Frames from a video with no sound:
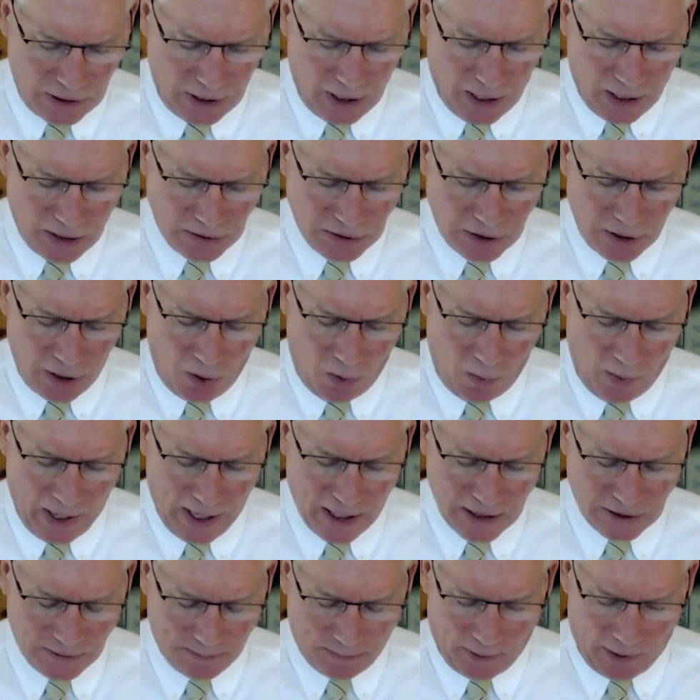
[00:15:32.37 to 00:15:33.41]
also
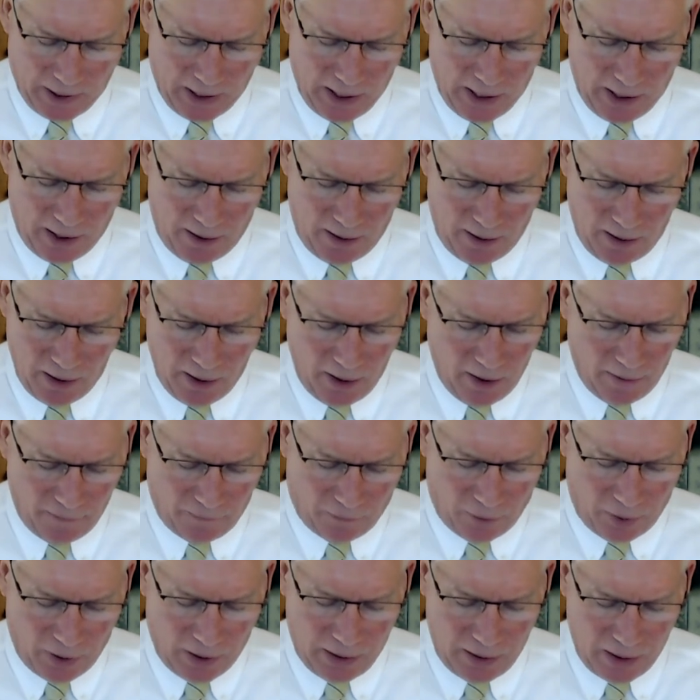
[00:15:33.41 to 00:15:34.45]
asked prayer
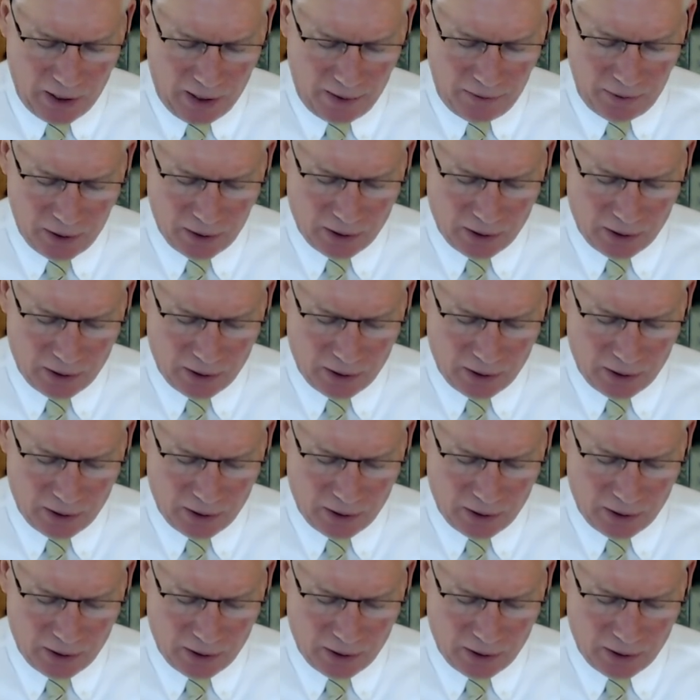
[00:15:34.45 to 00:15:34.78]
for another